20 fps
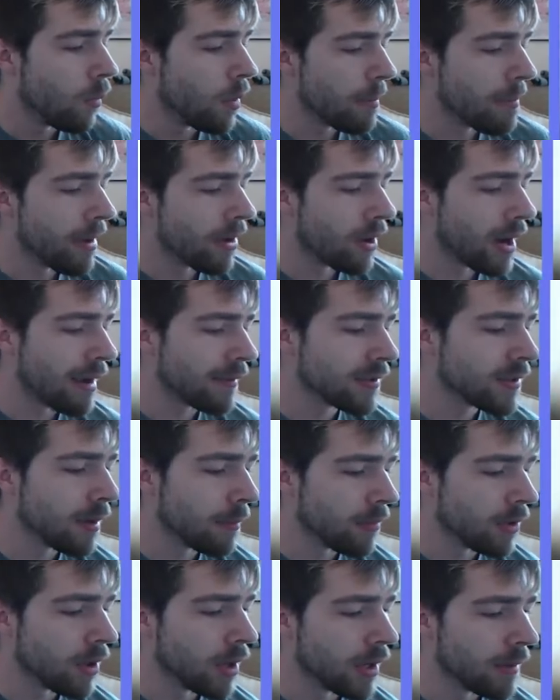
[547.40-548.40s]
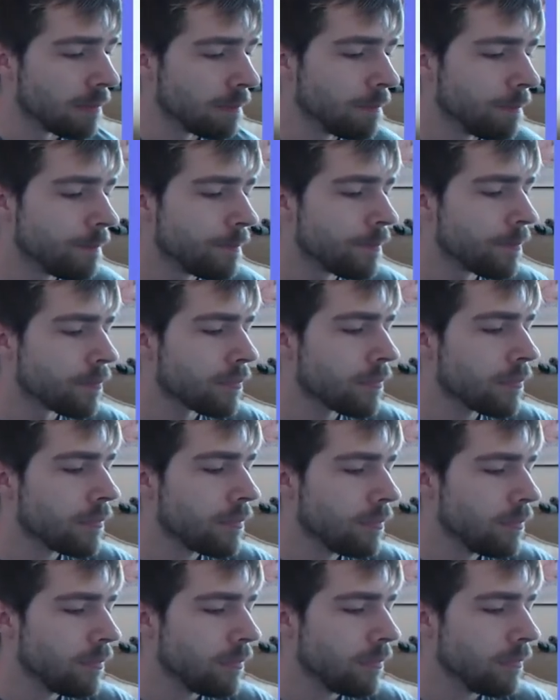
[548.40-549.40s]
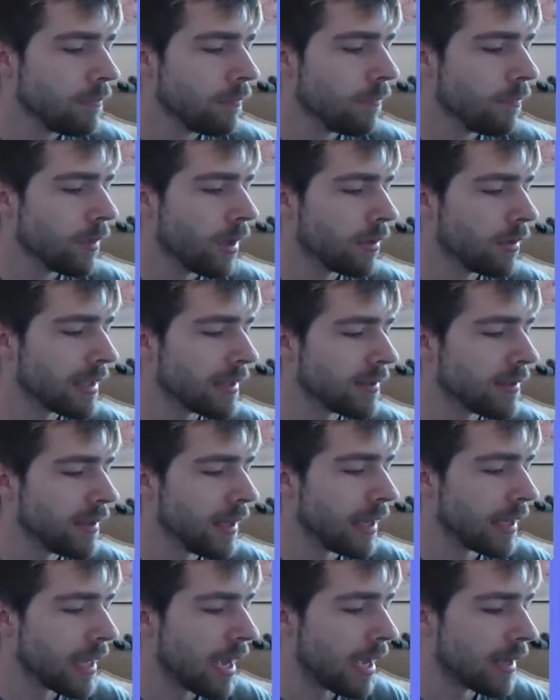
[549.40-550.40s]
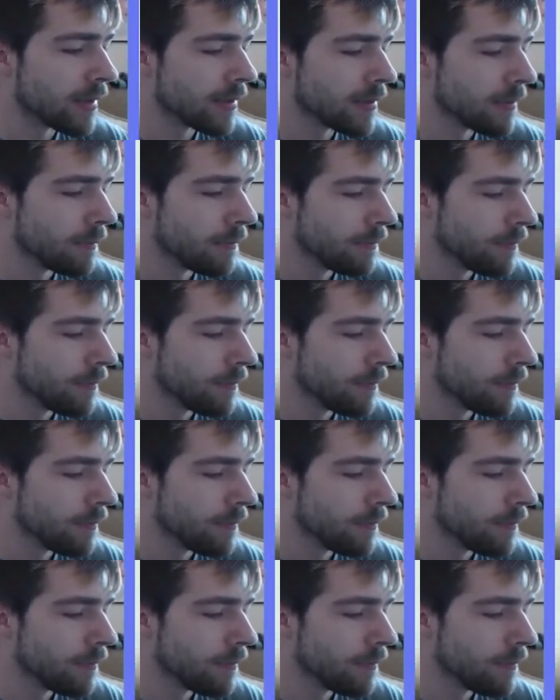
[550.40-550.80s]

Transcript: We better have something good. Let's see it, guys.